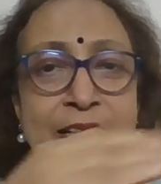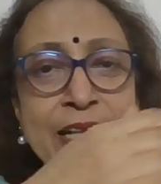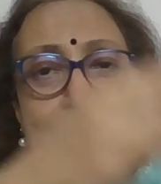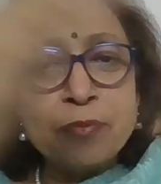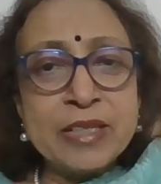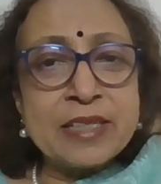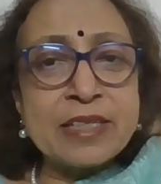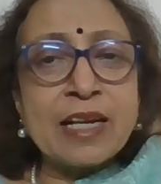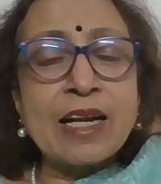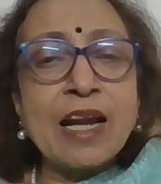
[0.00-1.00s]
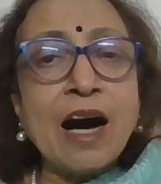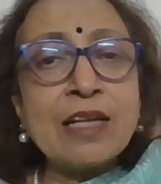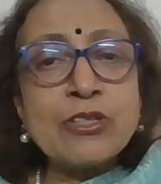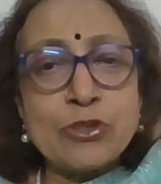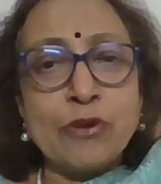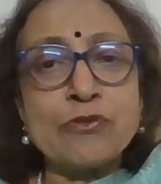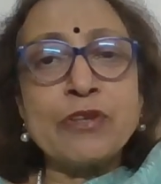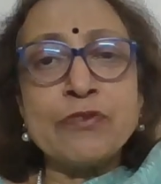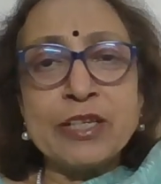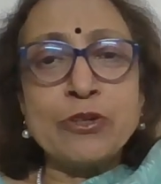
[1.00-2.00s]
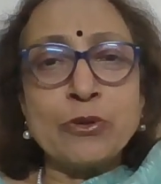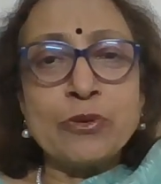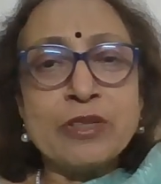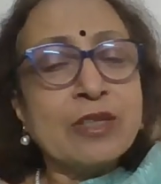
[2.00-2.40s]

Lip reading: that means the glass of the window.